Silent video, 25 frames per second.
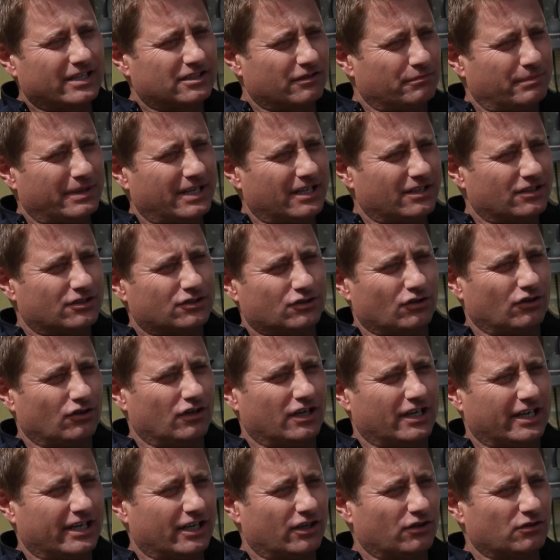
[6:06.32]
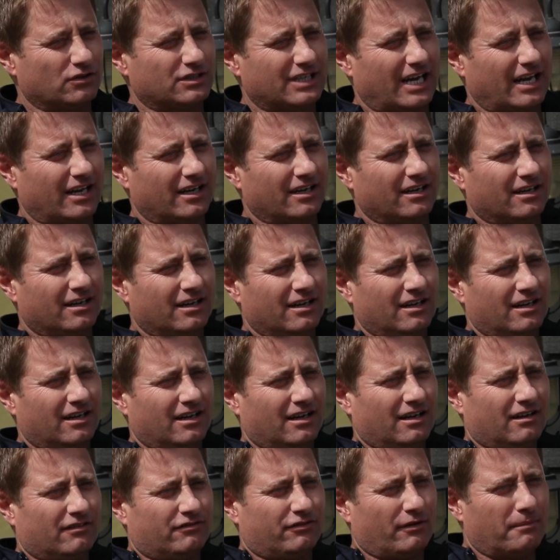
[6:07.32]
have been installing Ecodan
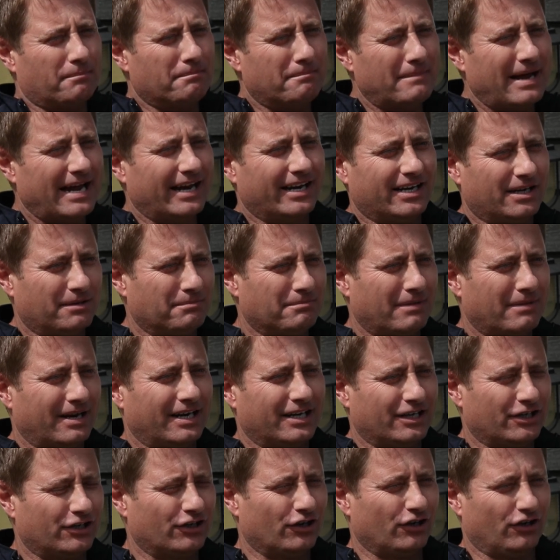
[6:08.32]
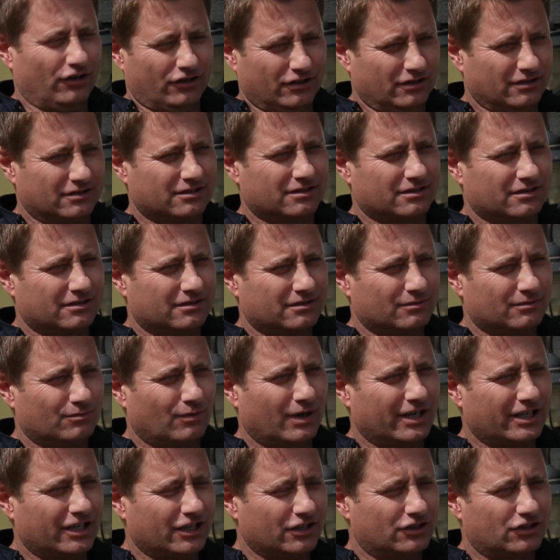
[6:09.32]
for many, many years.
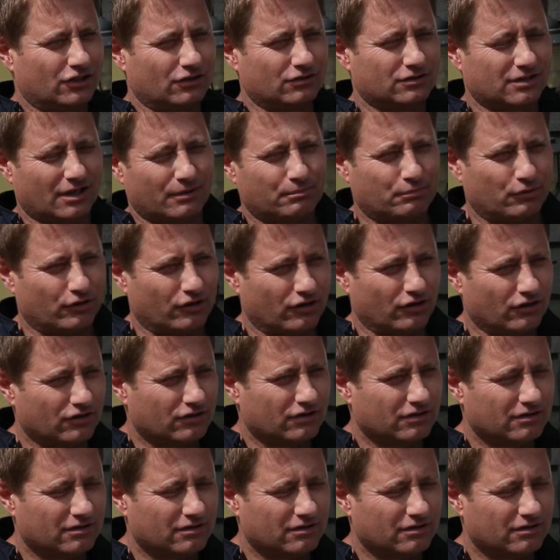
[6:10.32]
Why do you choose that product?